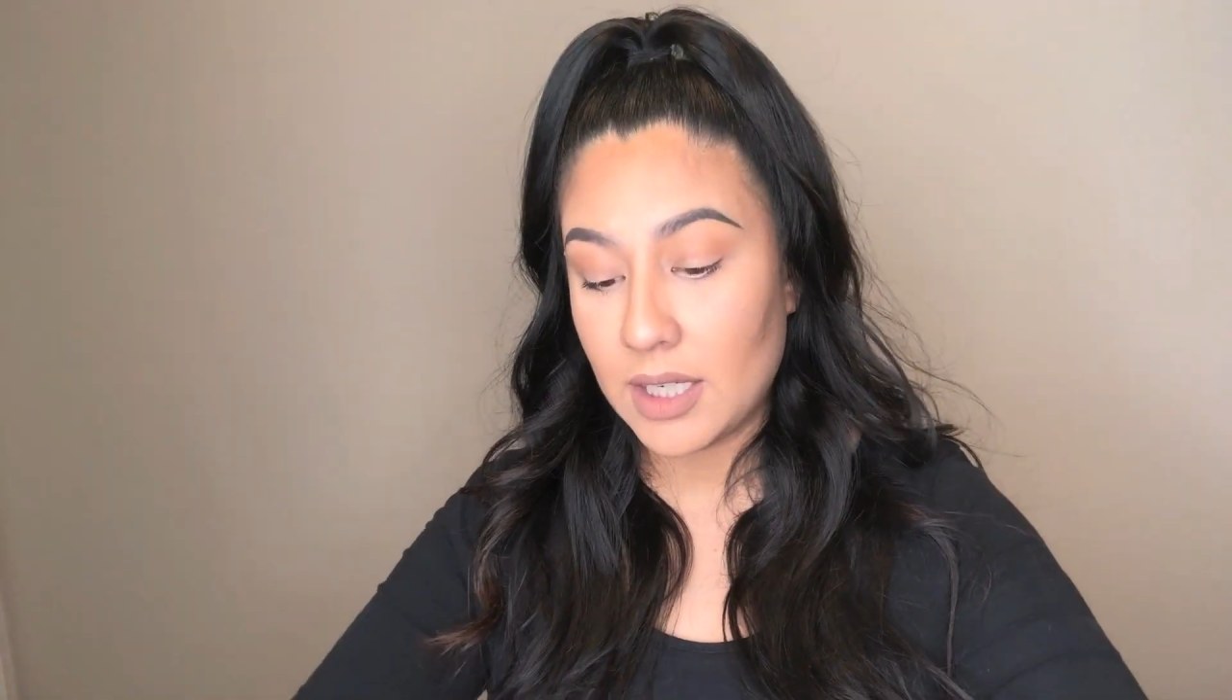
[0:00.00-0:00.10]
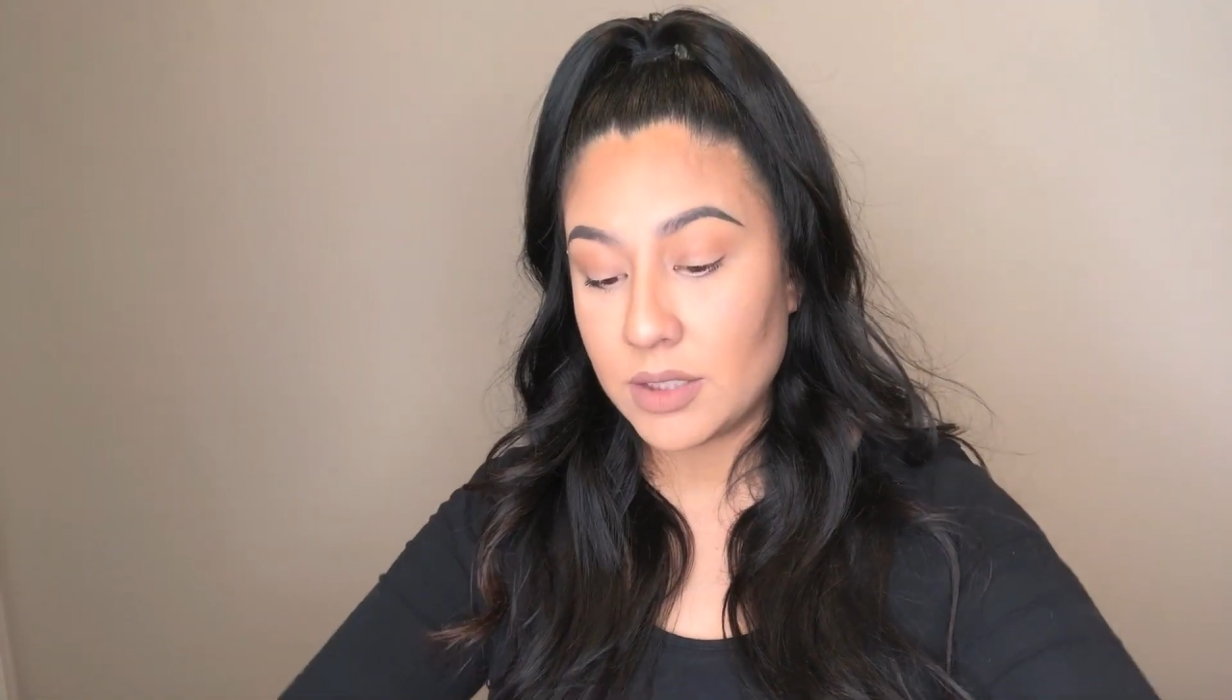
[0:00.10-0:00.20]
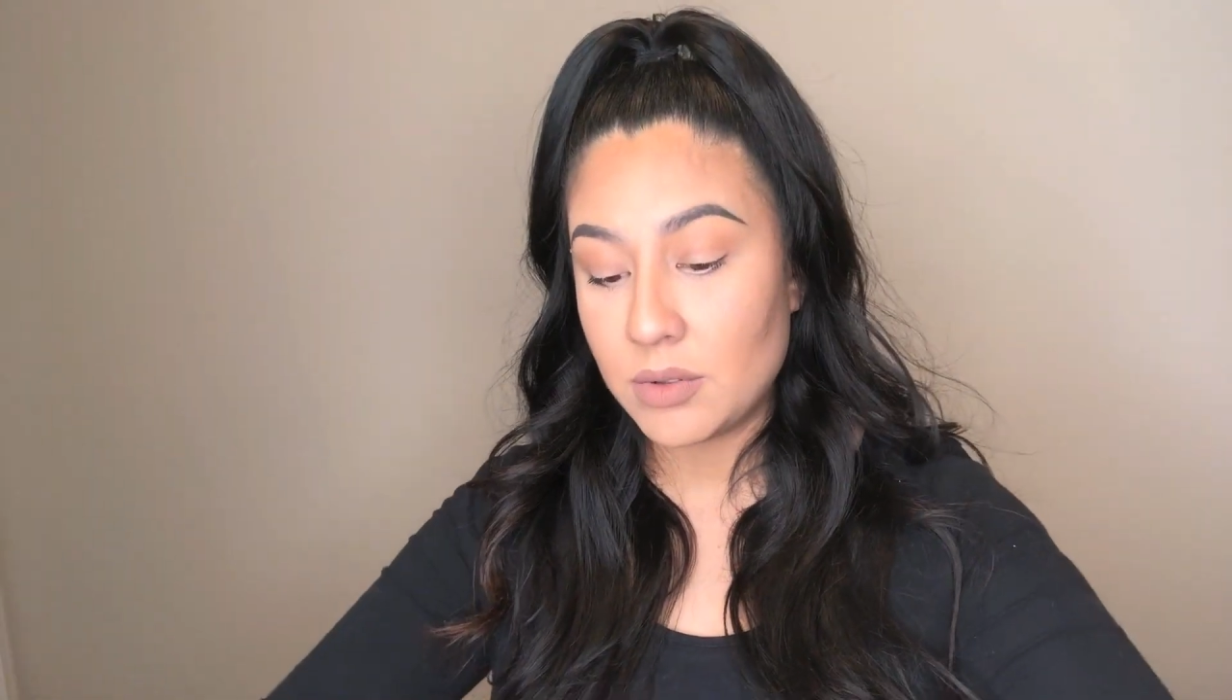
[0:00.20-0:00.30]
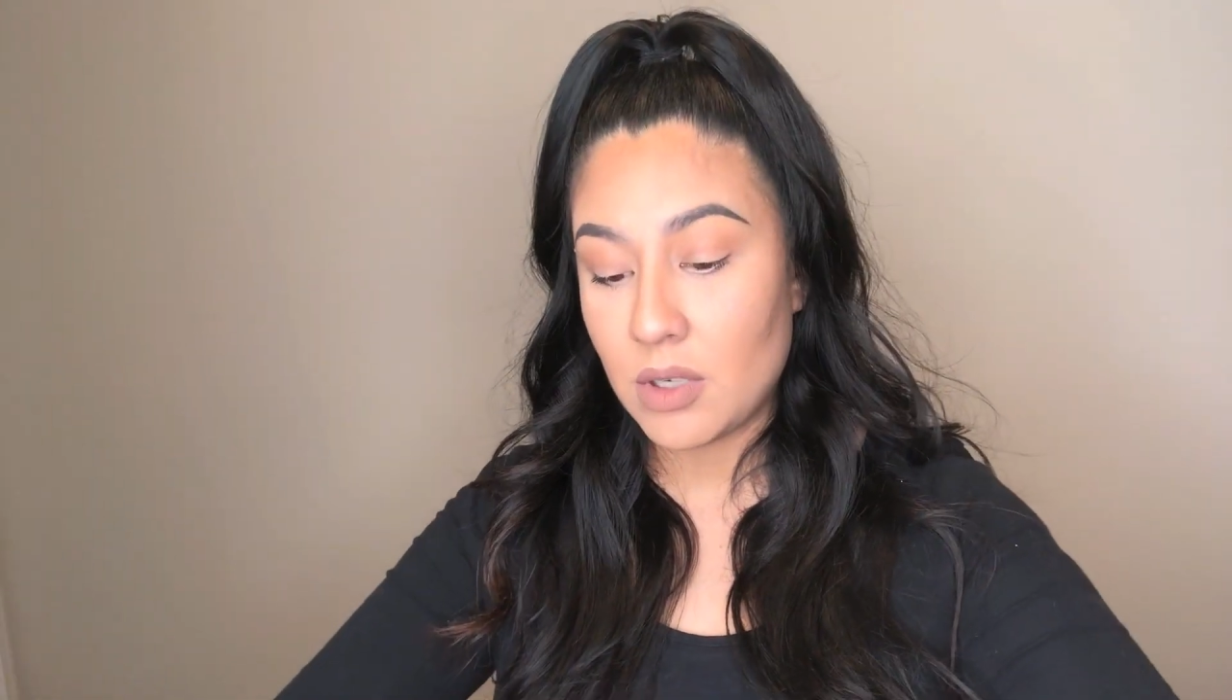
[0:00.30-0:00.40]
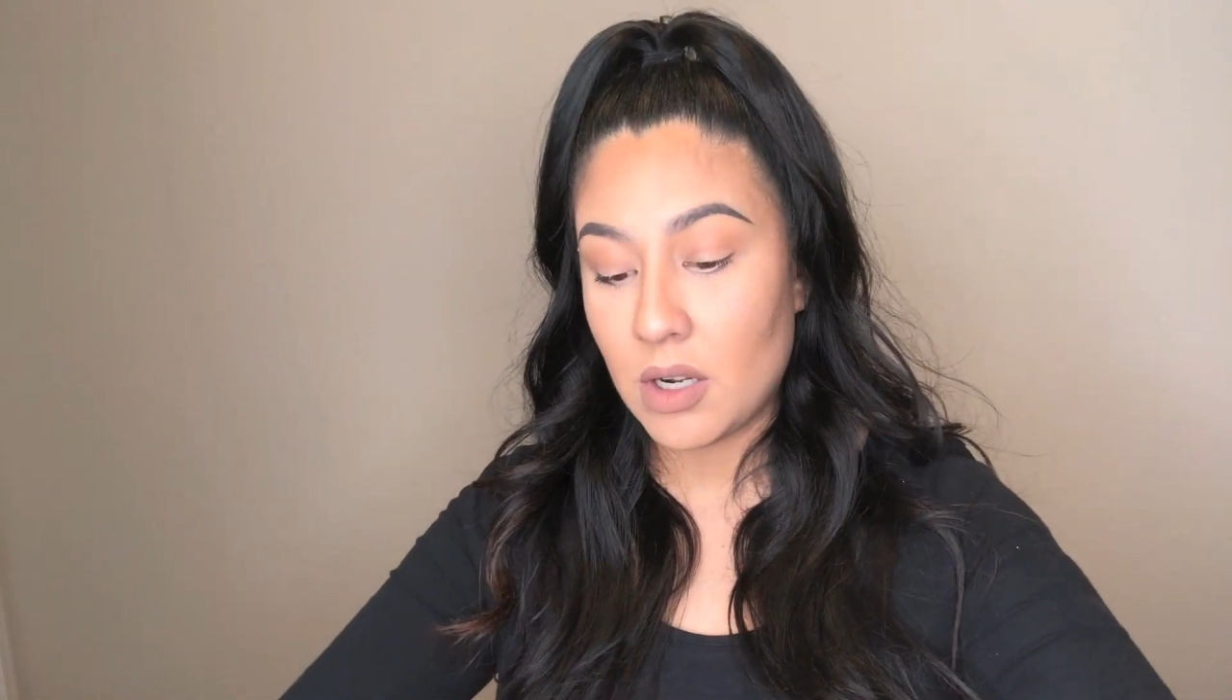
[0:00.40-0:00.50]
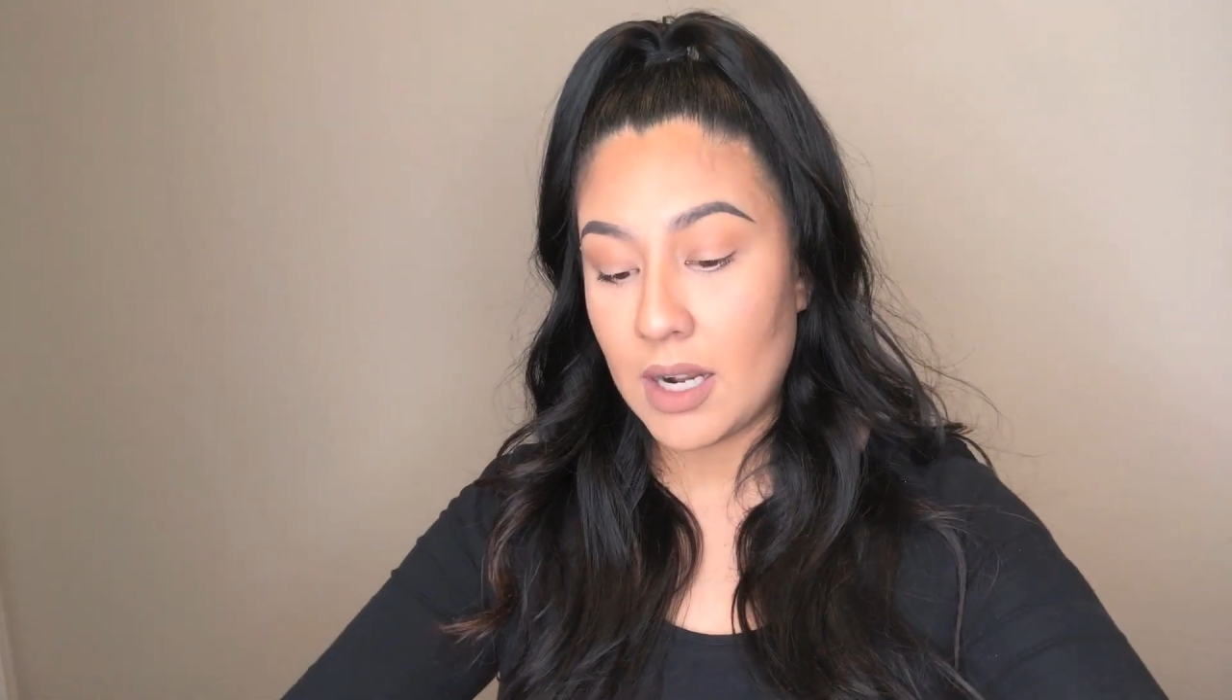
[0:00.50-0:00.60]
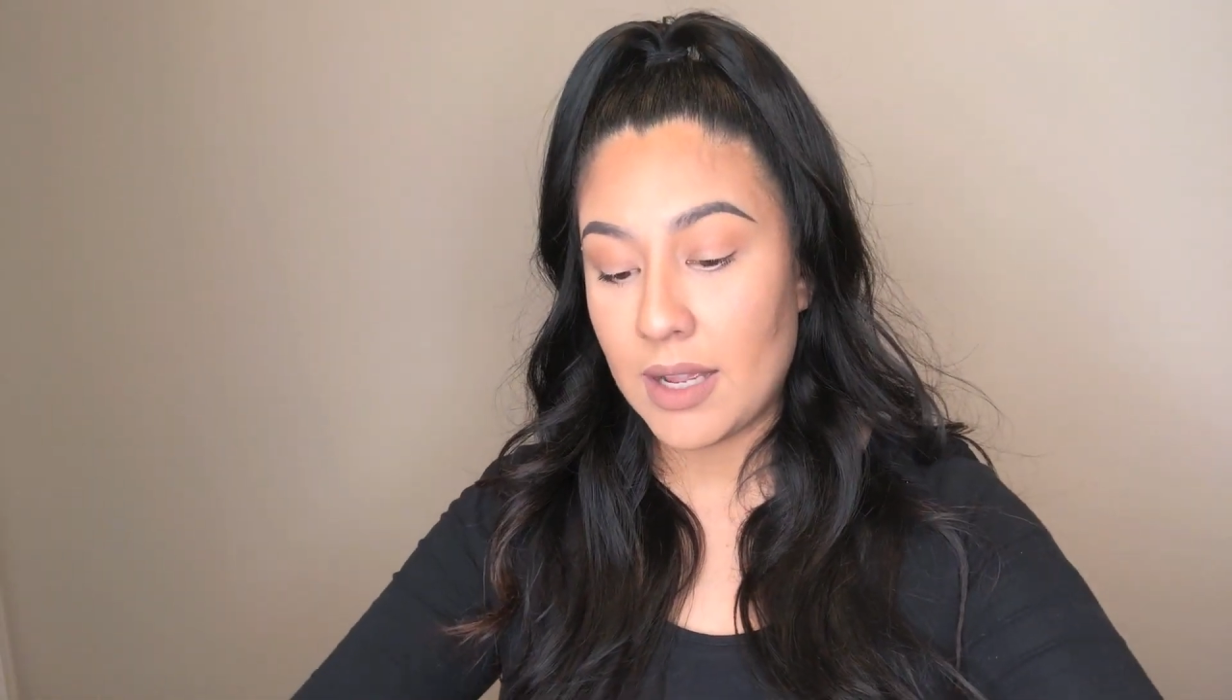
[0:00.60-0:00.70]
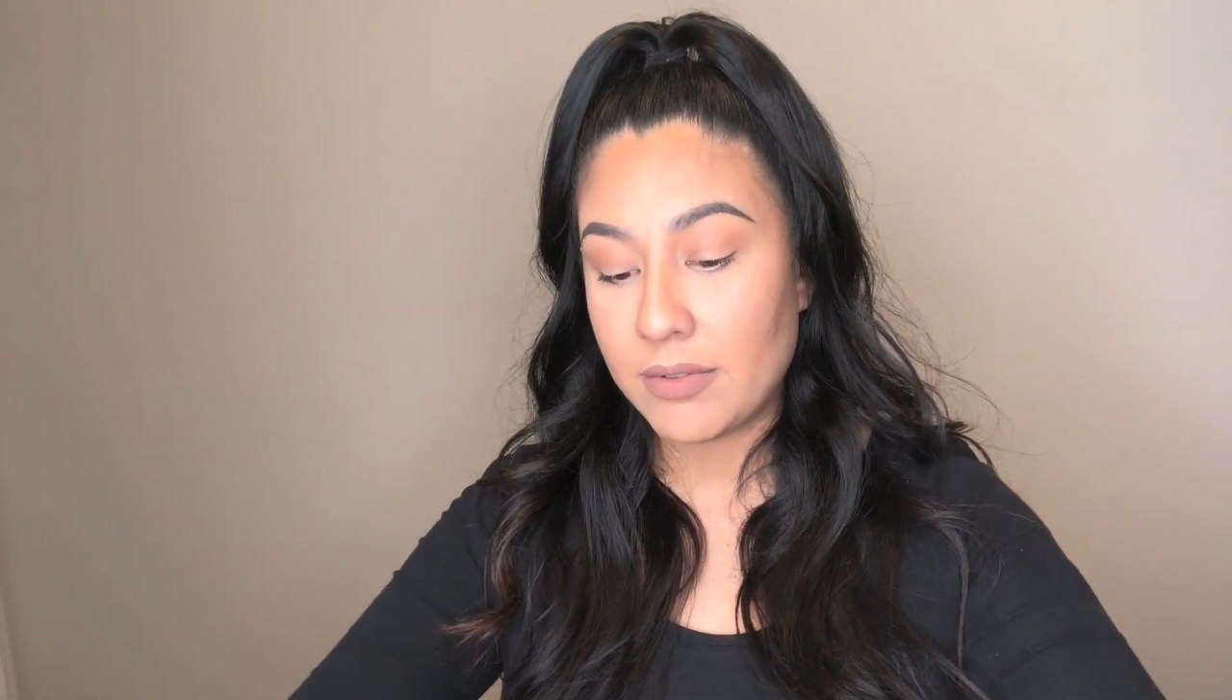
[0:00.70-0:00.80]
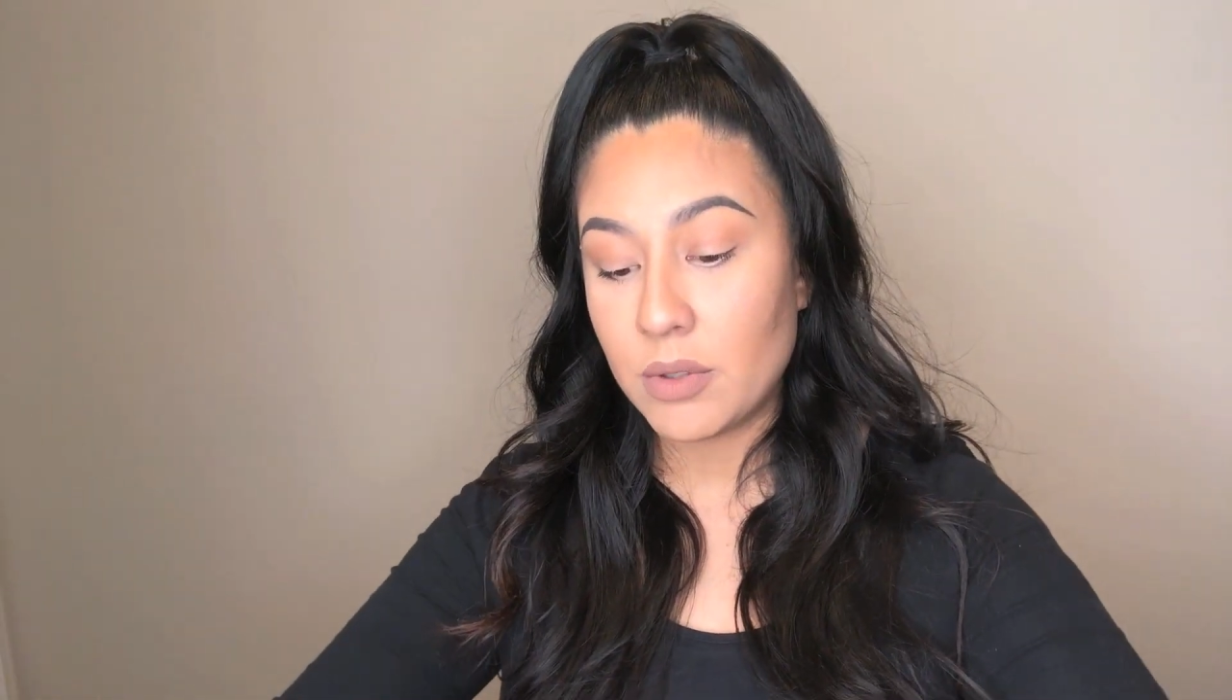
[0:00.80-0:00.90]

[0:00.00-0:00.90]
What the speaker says: I do not have